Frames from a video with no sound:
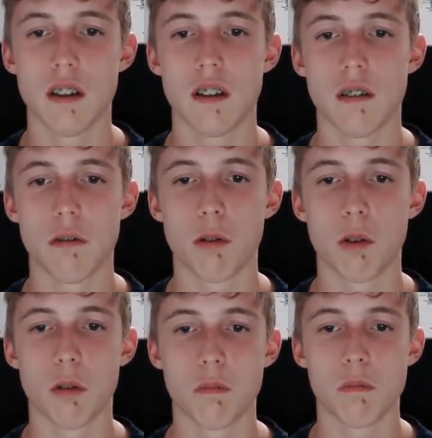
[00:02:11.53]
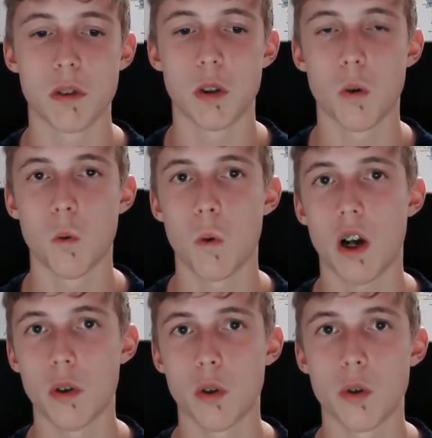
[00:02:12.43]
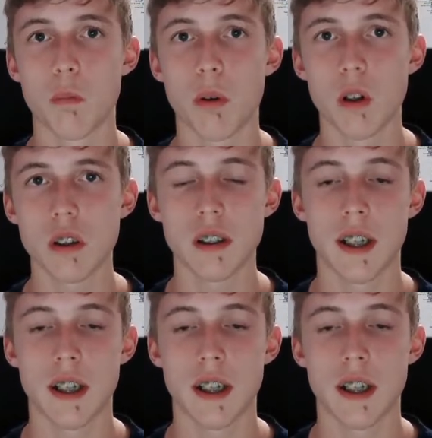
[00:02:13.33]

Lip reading: for, you know, 1 or 2 pawns